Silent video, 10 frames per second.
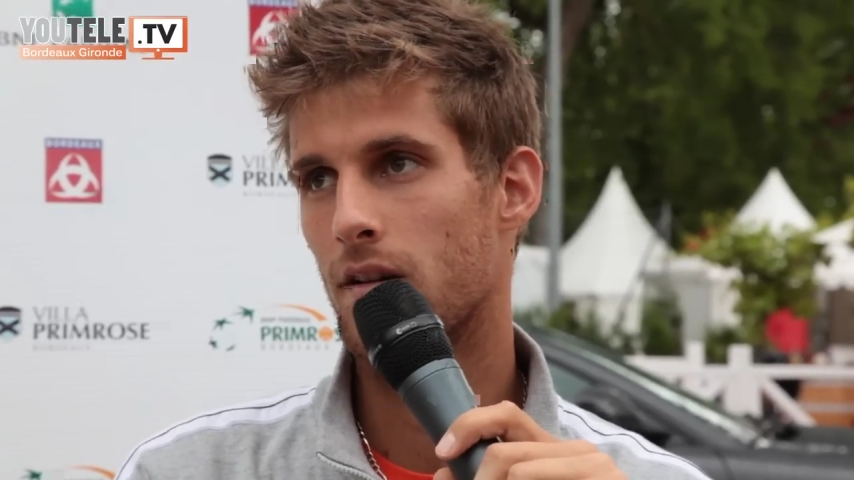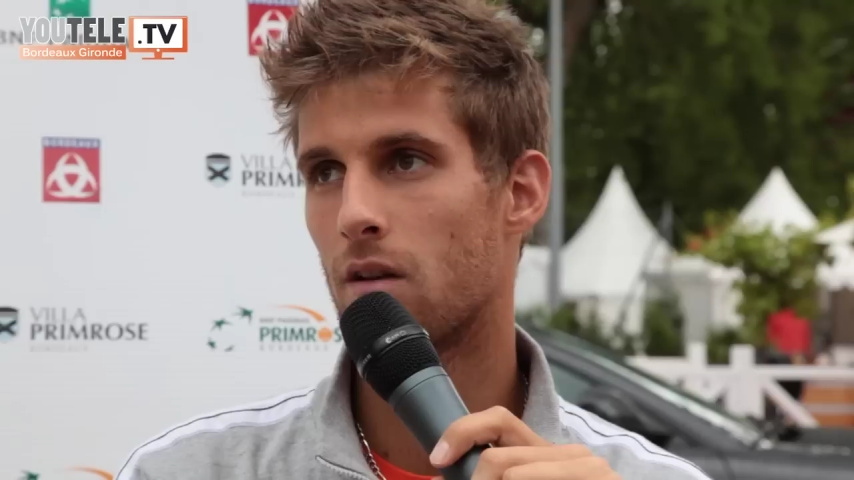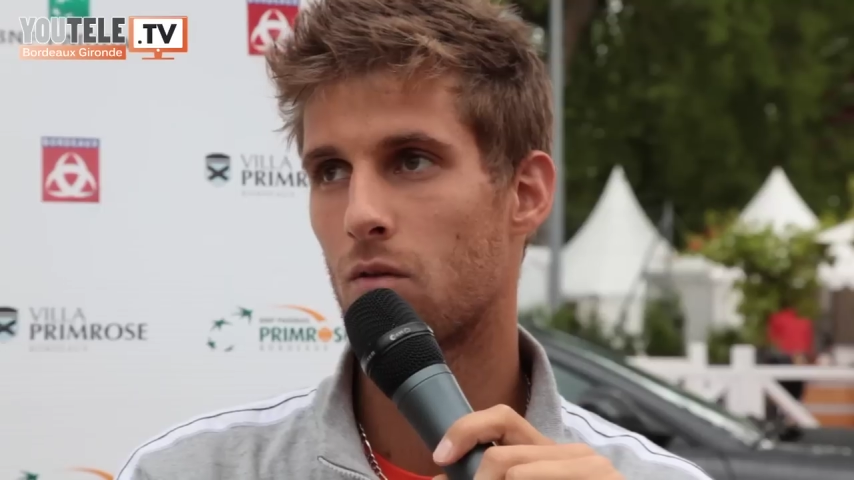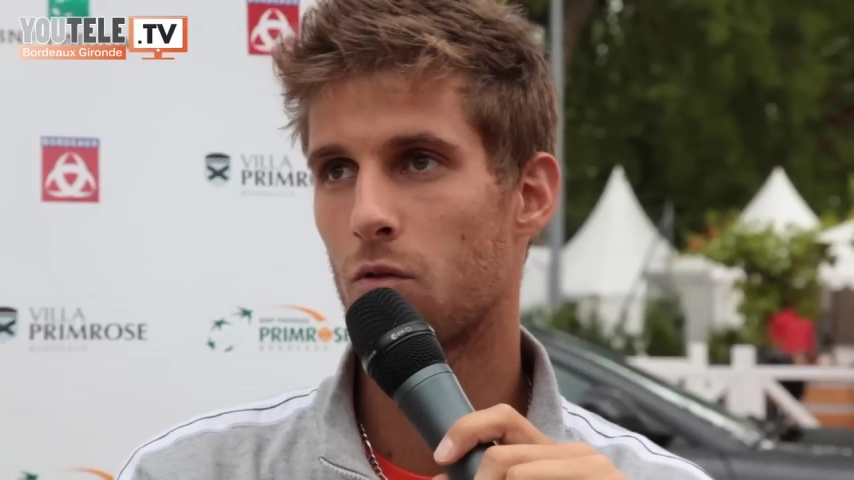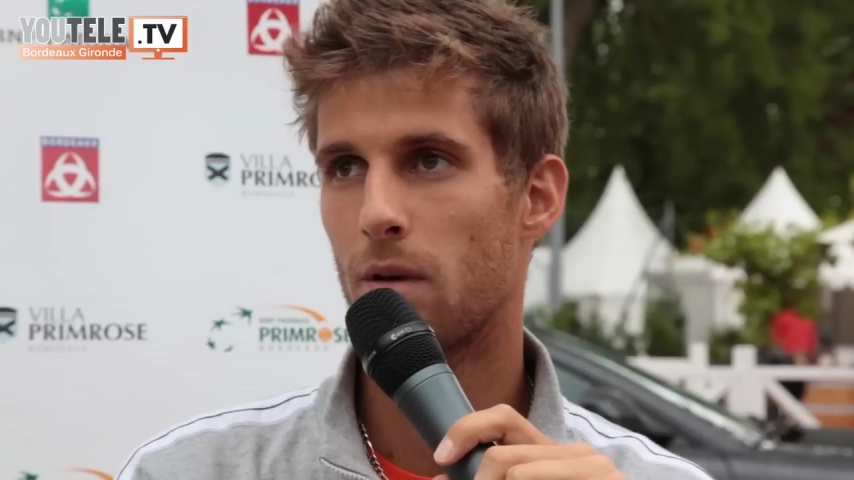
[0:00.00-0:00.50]
They
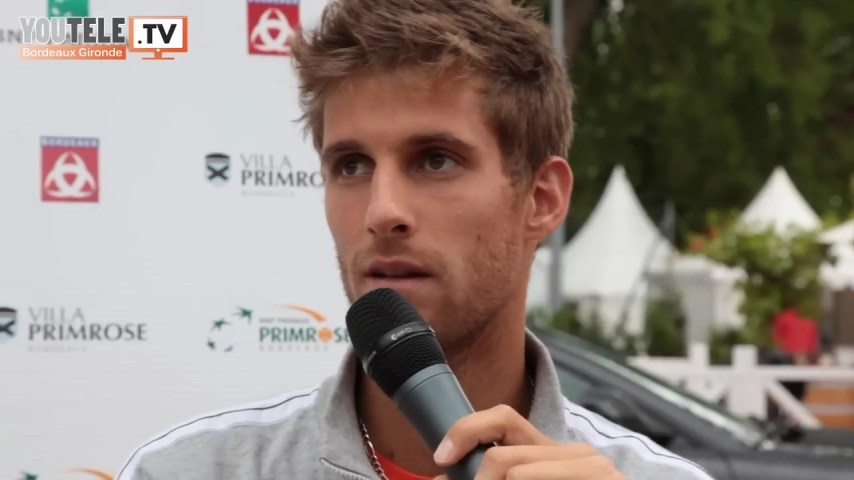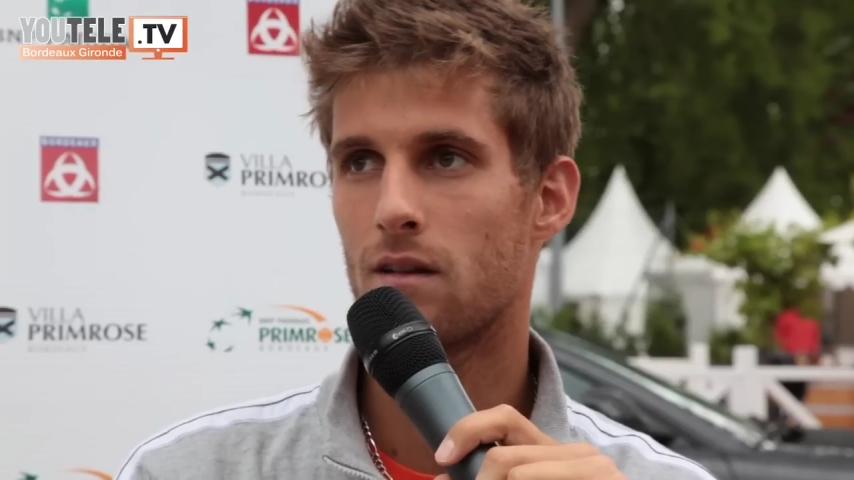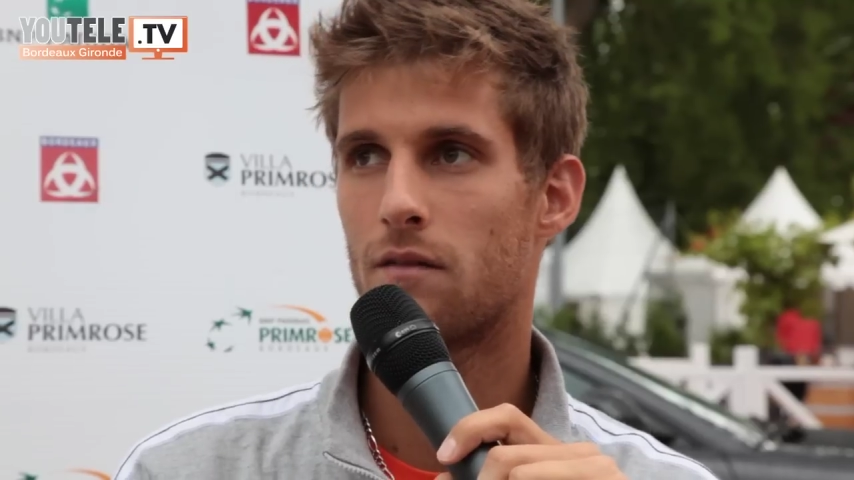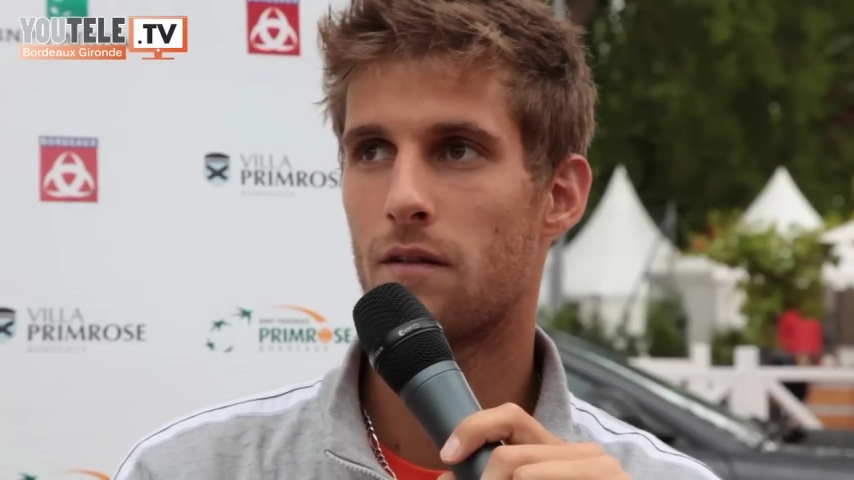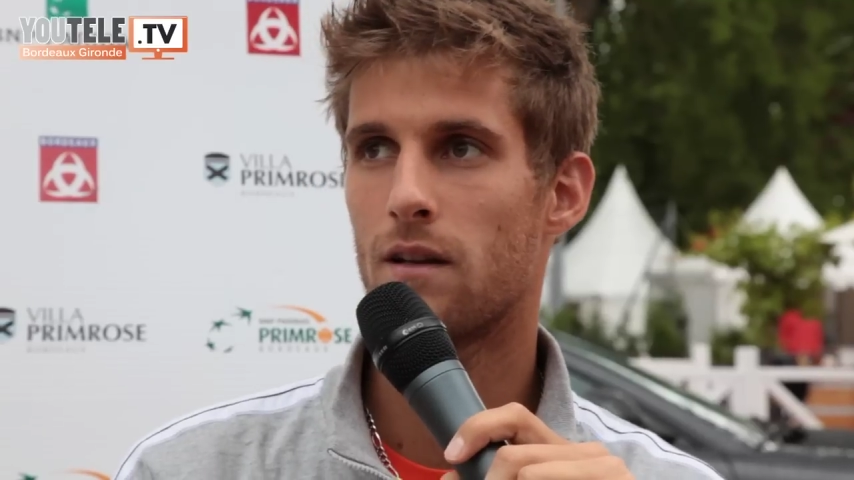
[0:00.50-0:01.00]

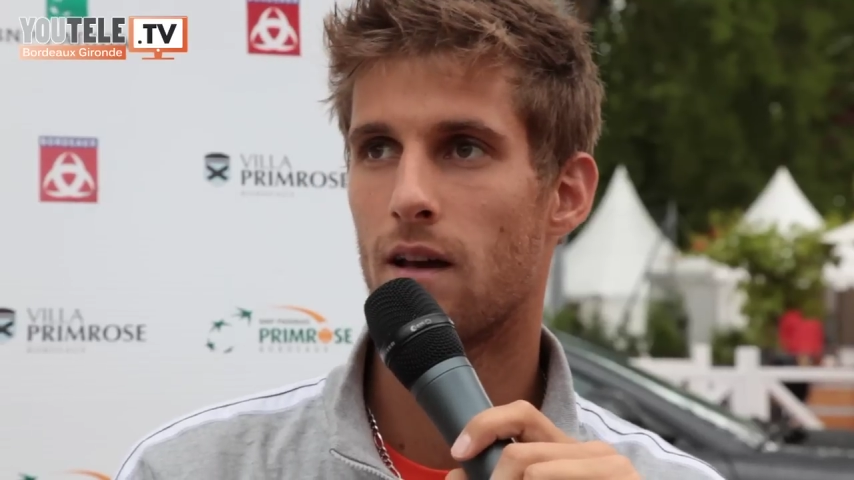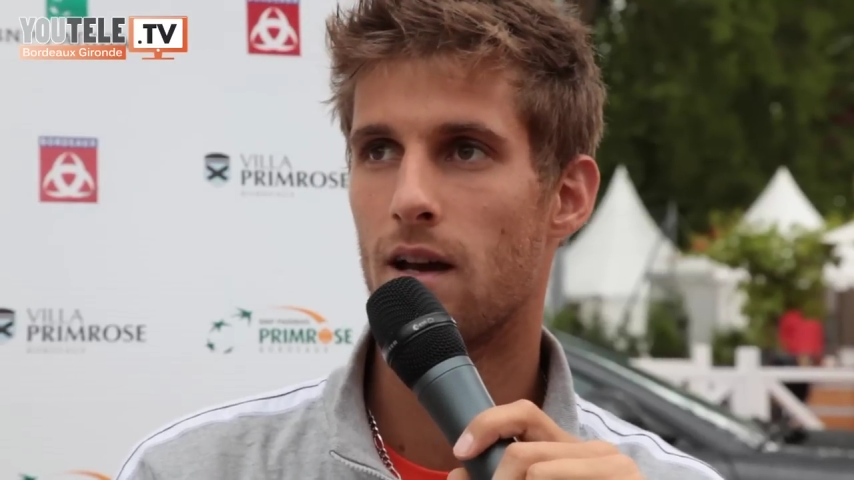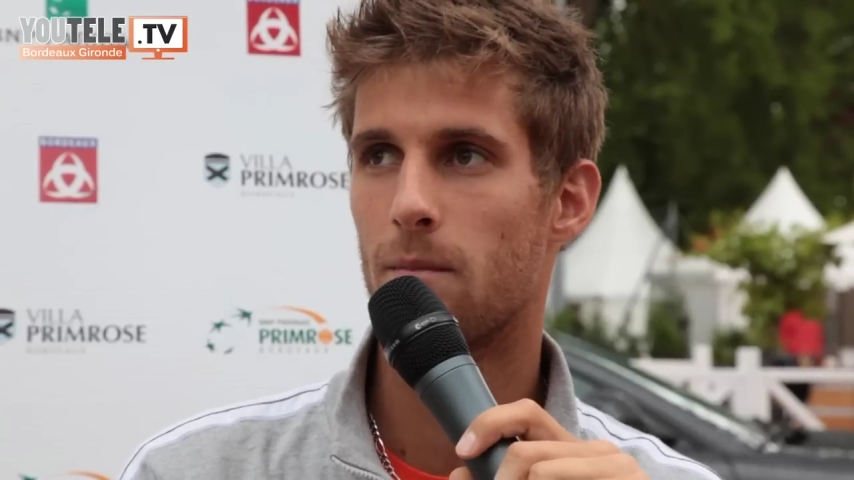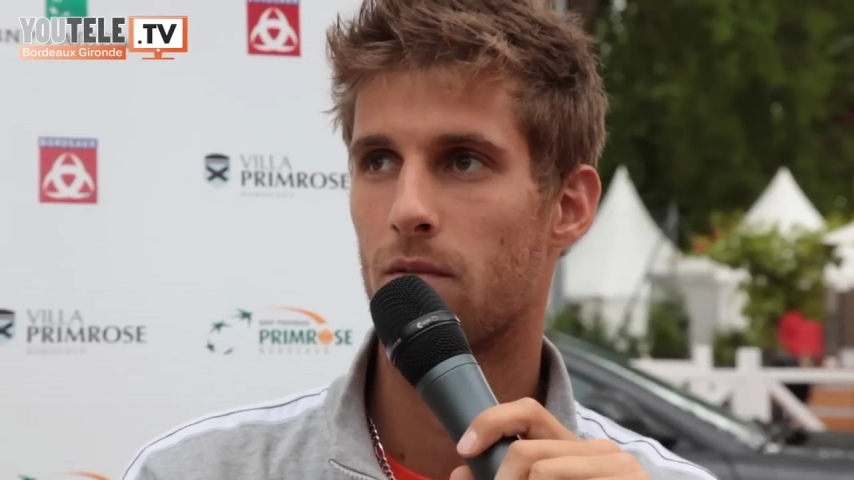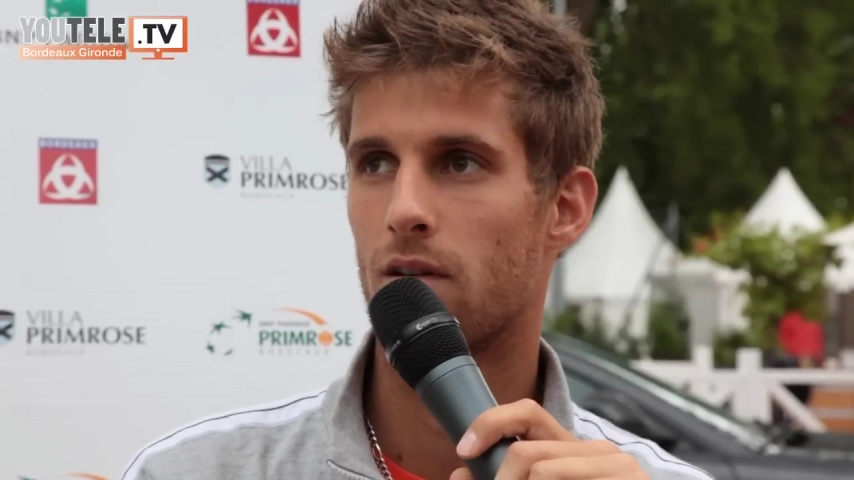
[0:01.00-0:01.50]
suspended three
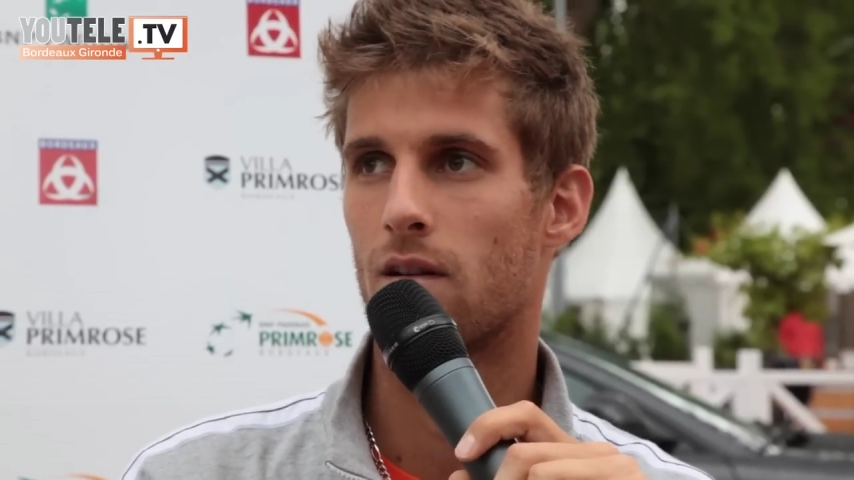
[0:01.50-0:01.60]
times